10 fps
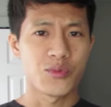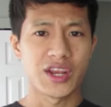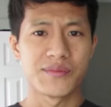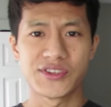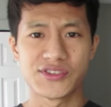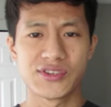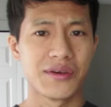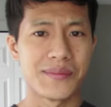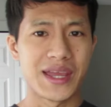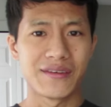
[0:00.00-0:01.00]
pretty much
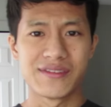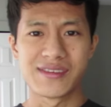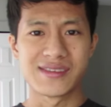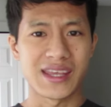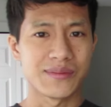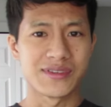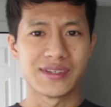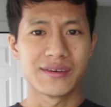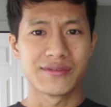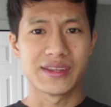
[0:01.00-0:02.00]
made of the same
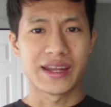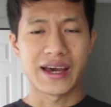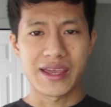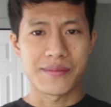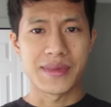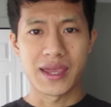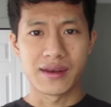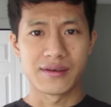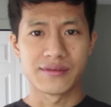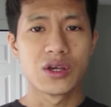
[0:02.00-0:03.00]
stuff that I am made
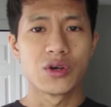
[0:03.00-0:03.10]
of.